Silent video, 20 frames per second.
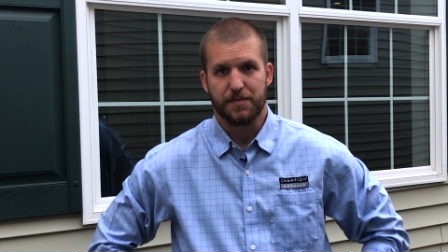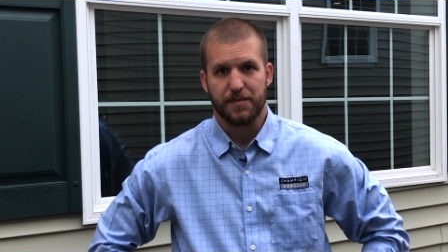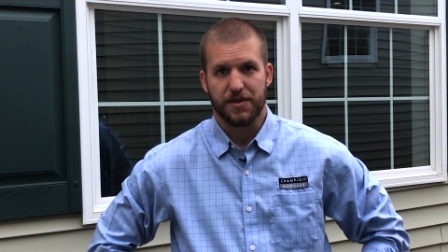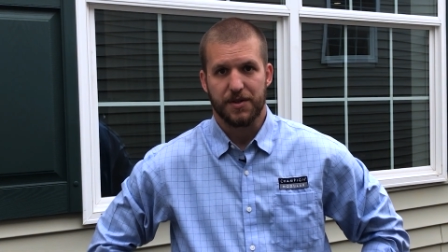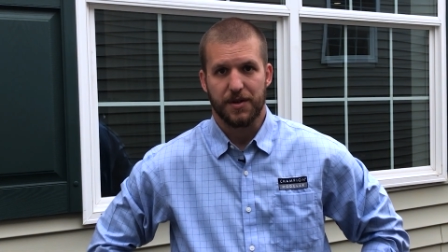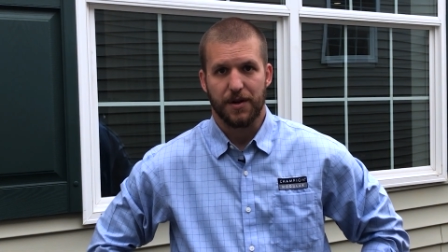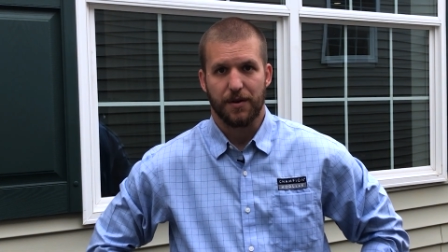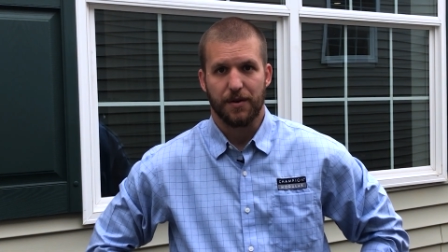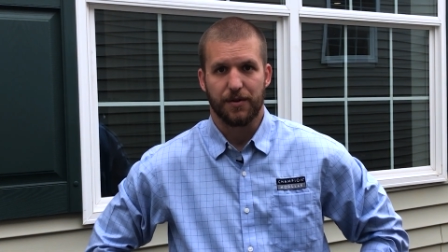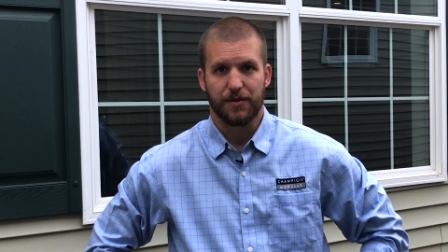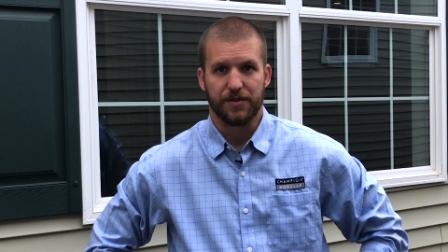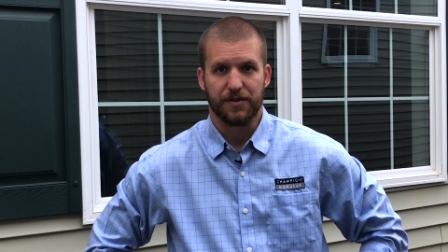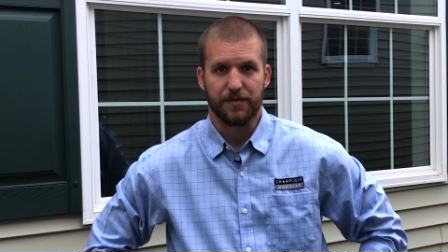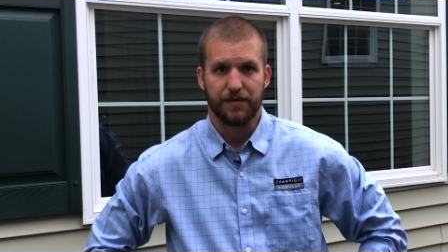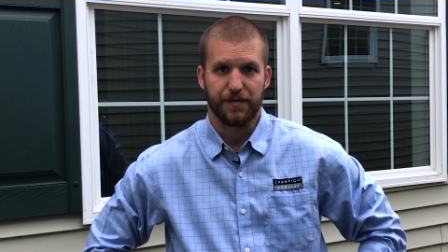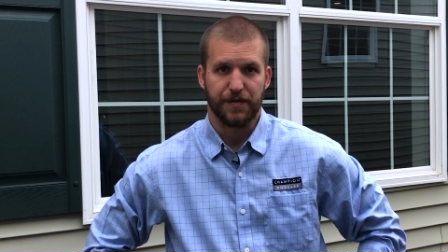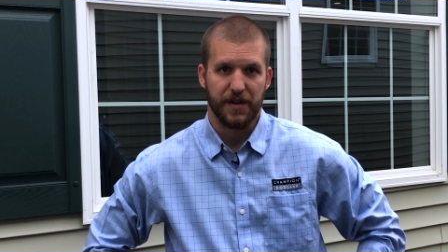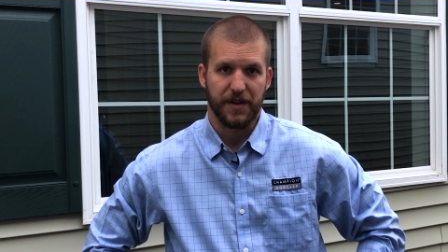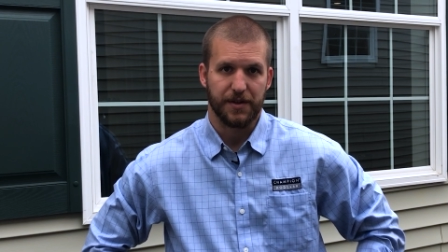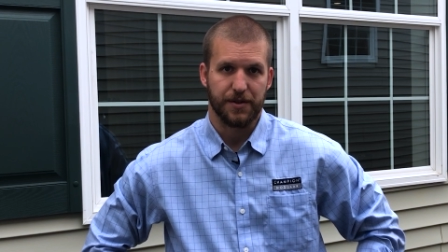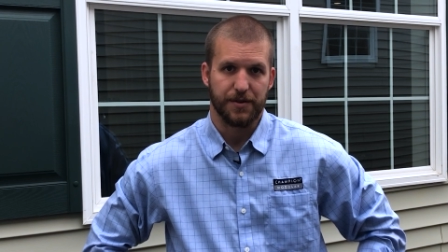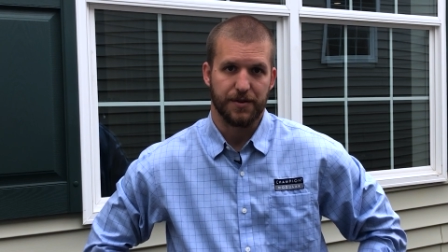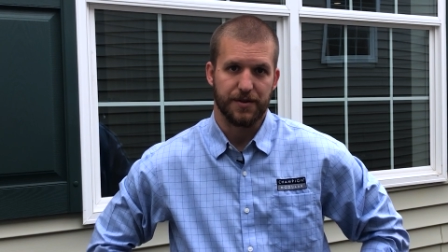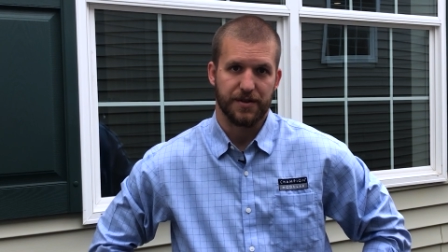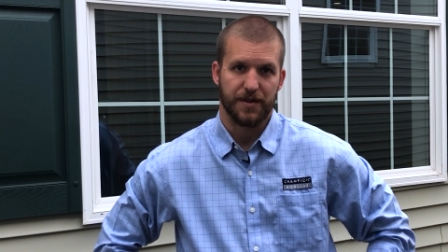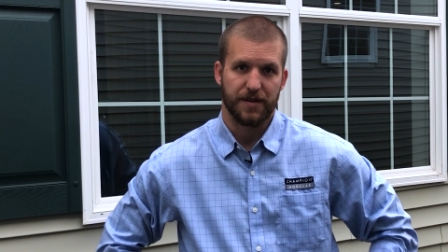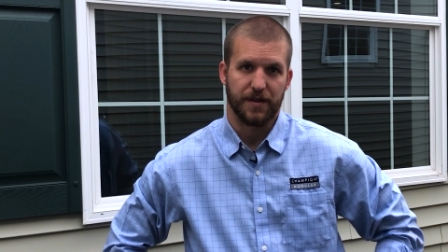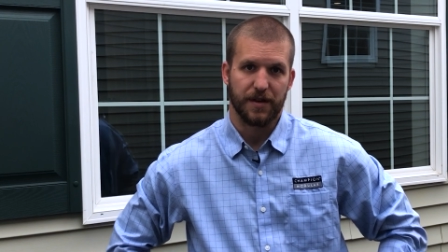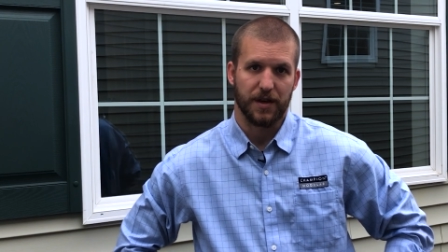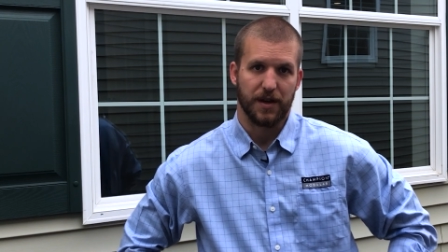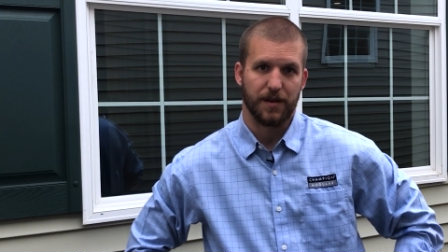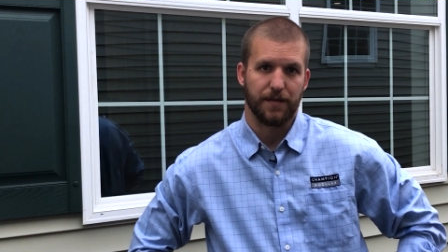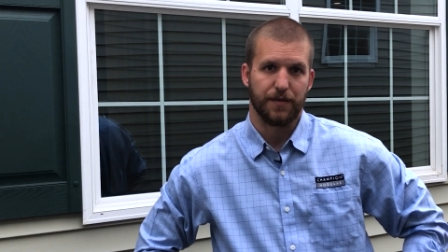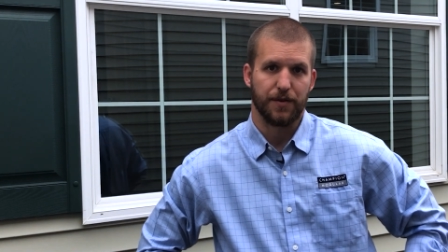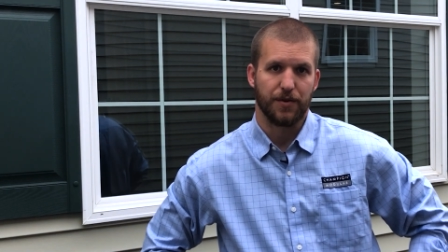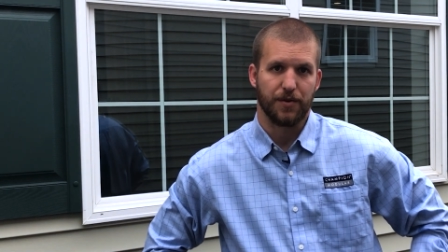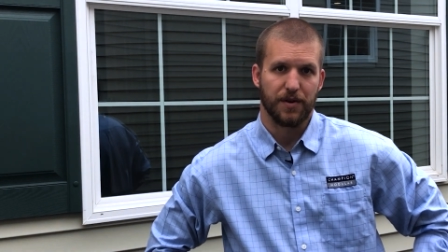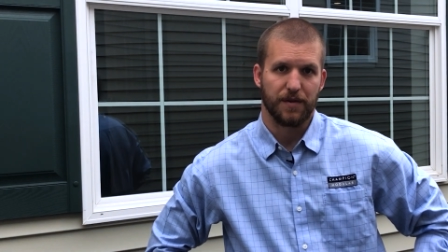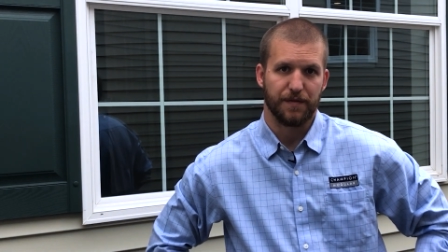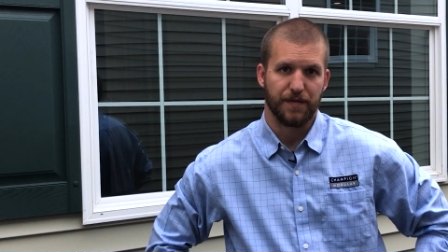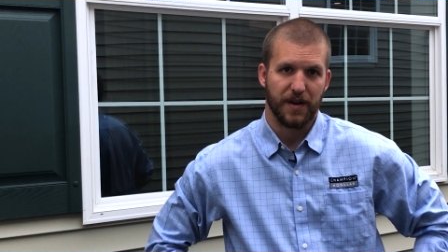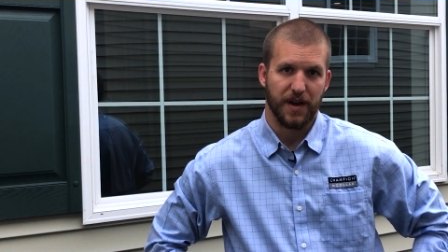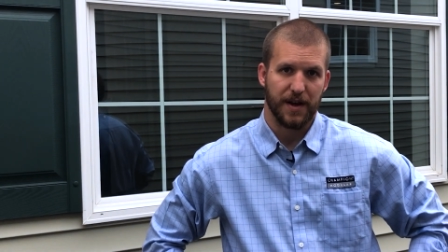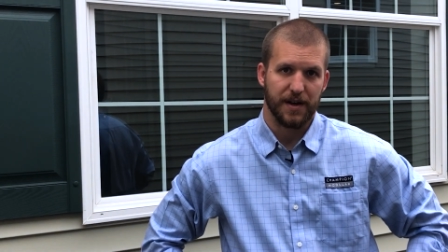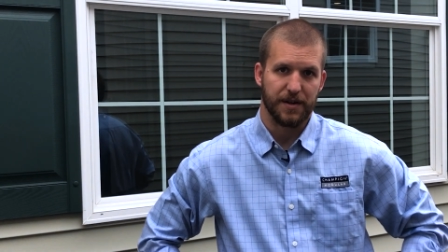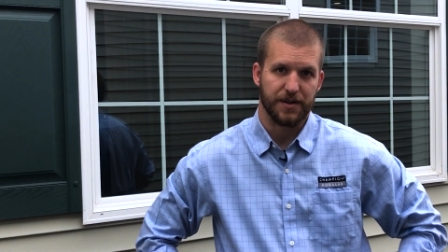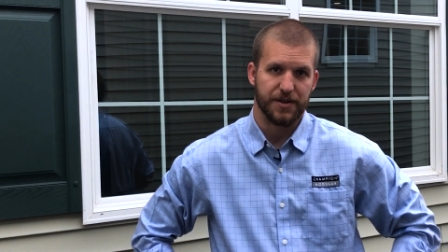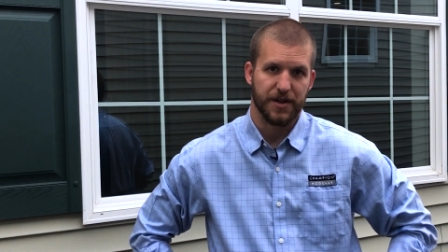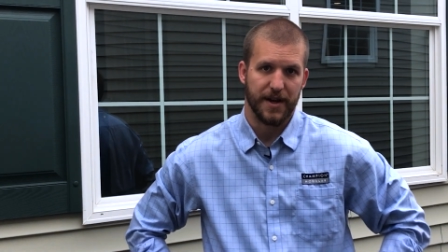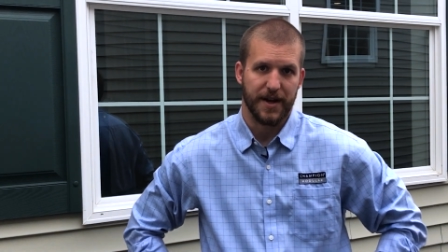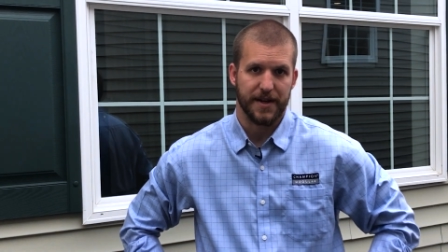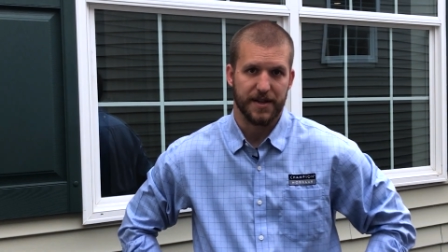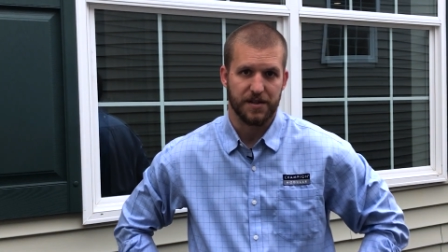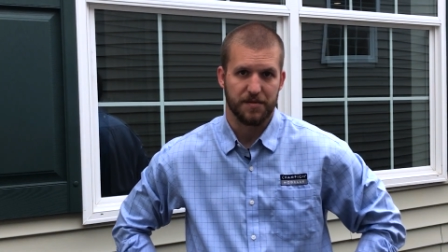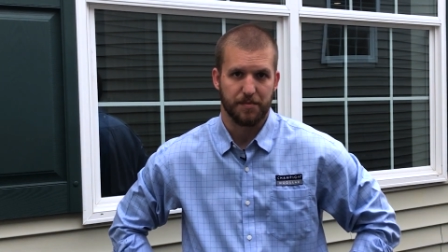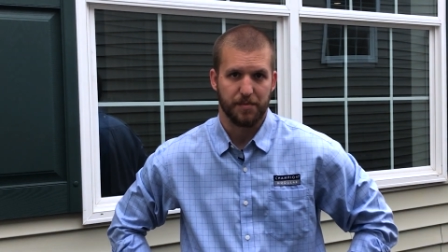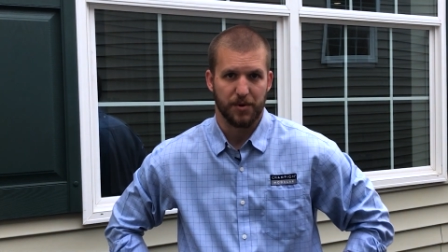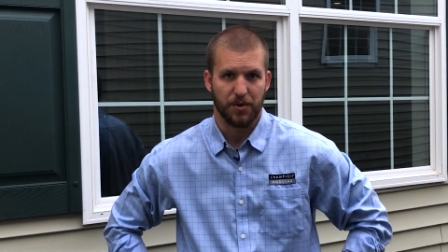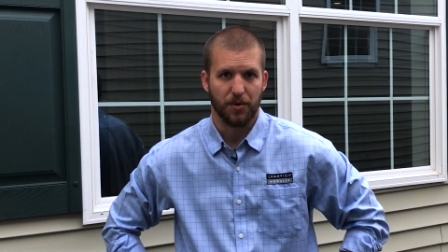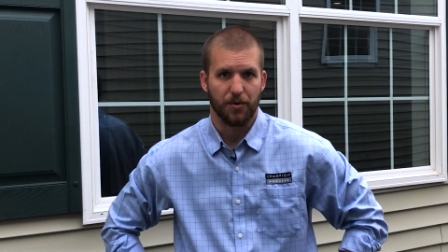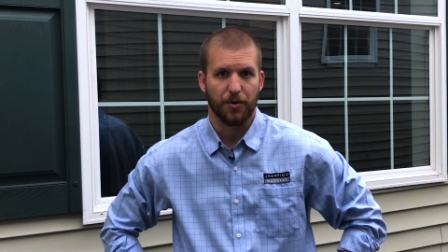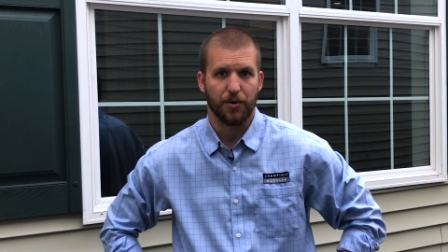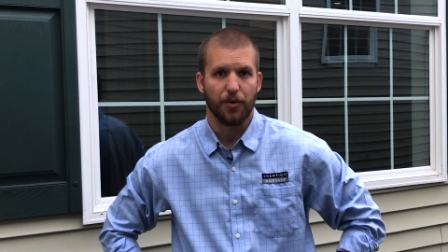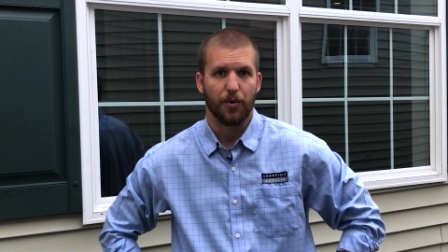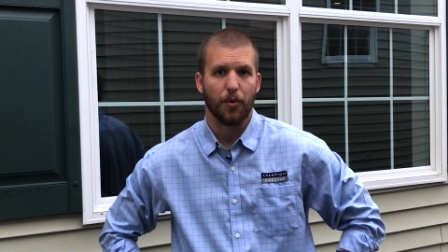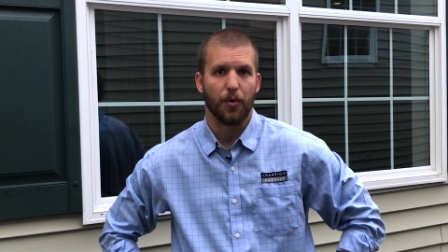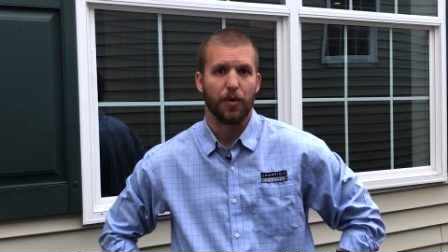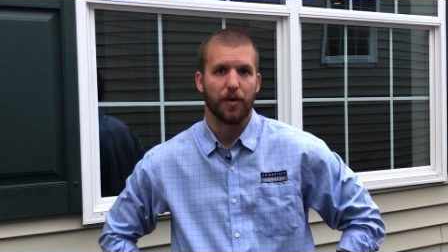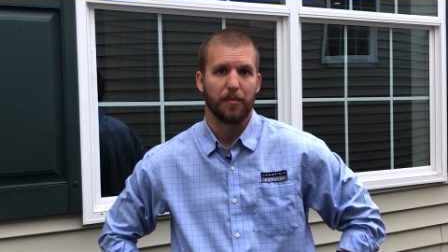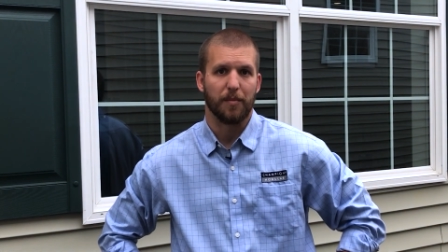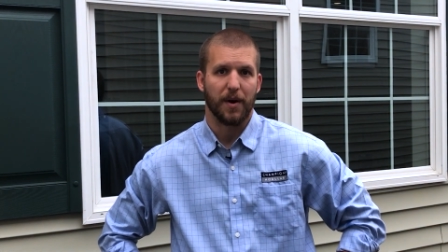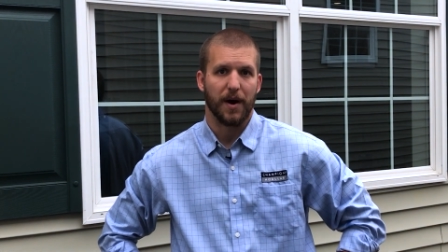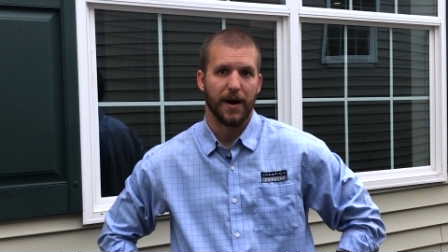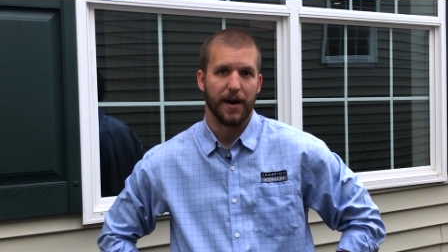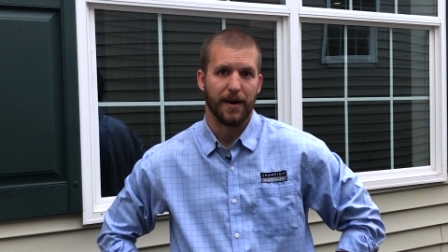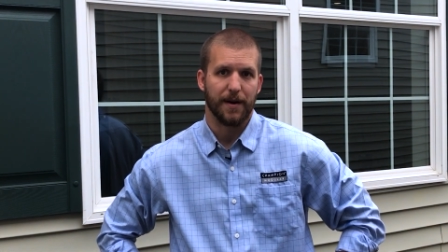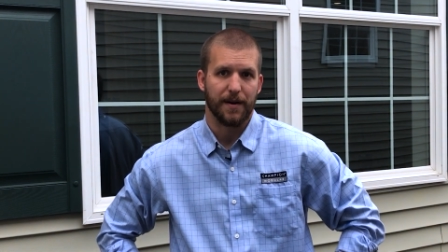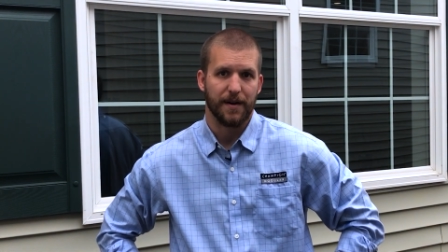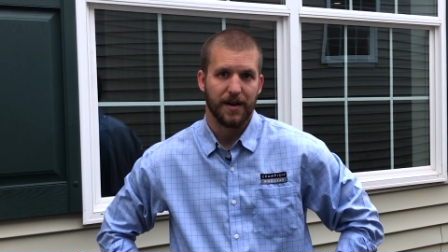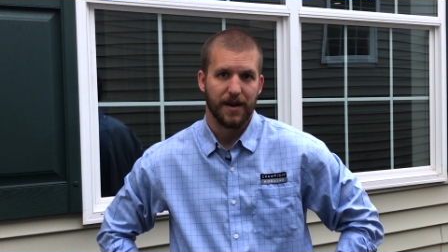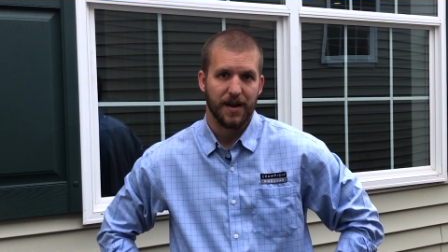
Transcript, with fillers: materials, and features that give you an advantage as a builder or a buyer.